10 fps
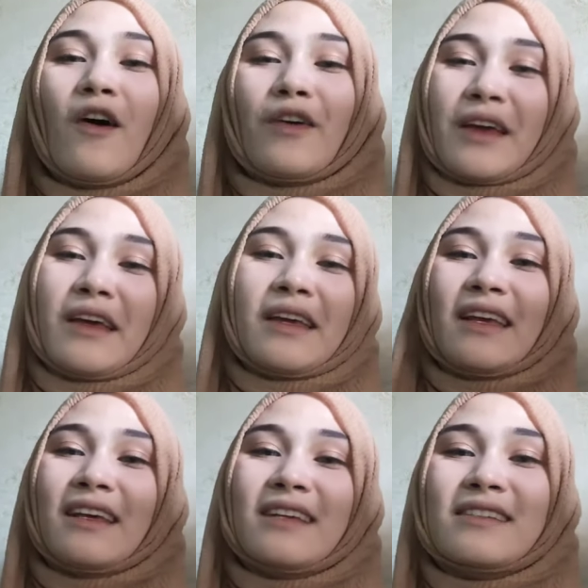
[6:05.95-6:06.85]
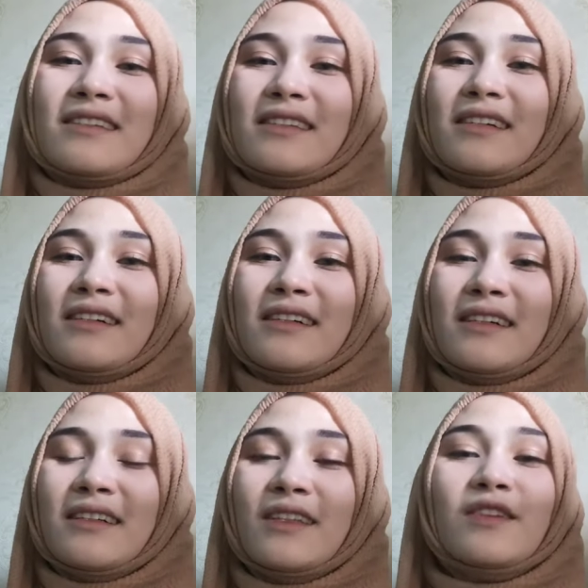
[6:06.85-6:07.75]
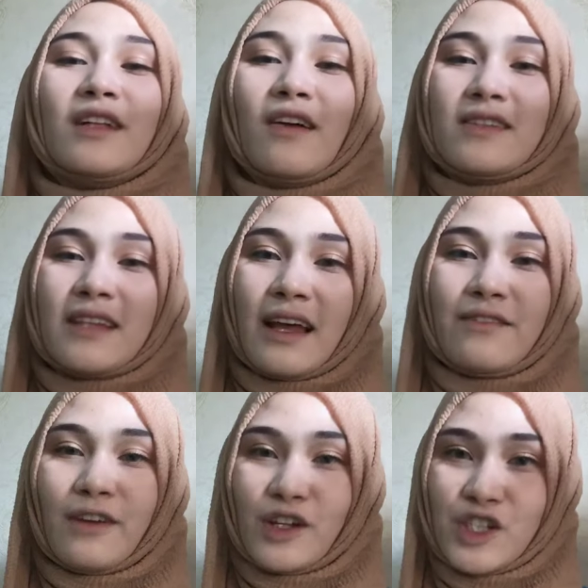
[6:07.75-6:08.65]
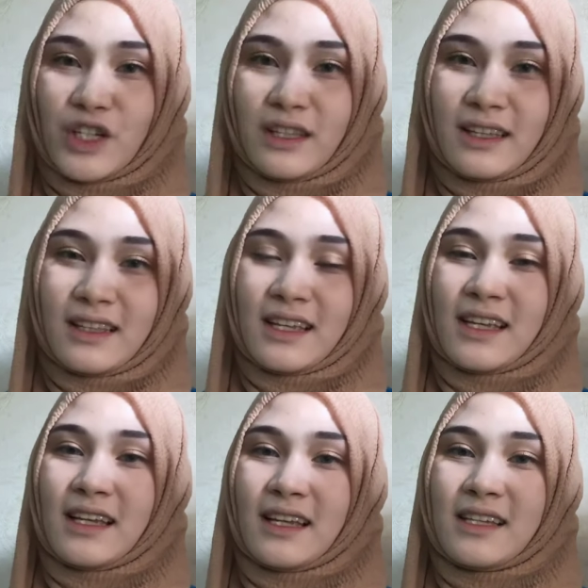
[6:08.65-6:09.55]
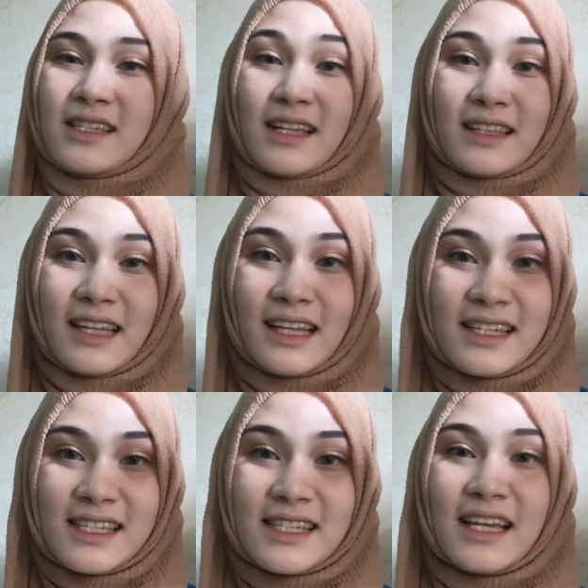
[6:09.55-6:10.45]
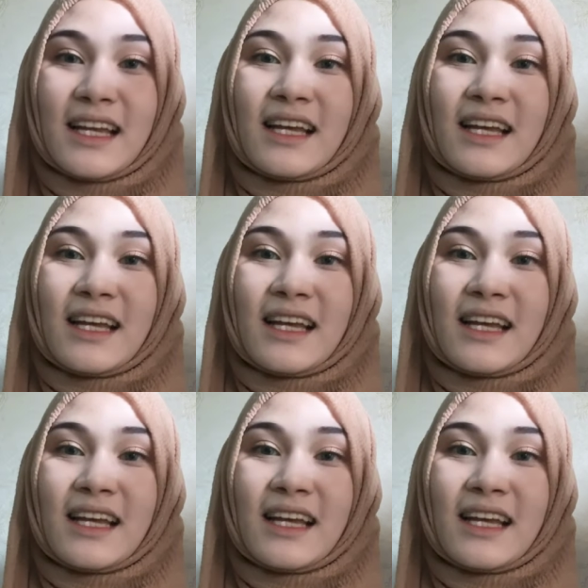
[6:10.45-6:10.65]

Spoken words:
Okay, is the noun clause and function in the sentence